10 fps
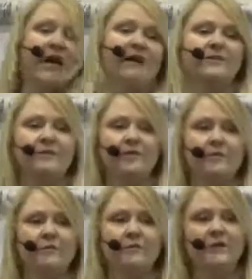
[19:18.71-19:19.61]
and so
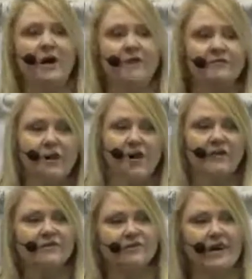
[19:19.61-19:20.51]
there was a lot of
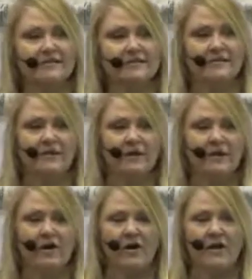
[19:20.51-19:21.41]
contrast
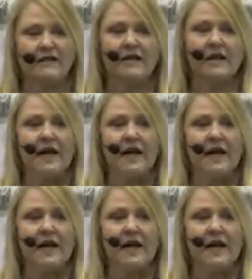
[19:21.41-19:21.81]
going on.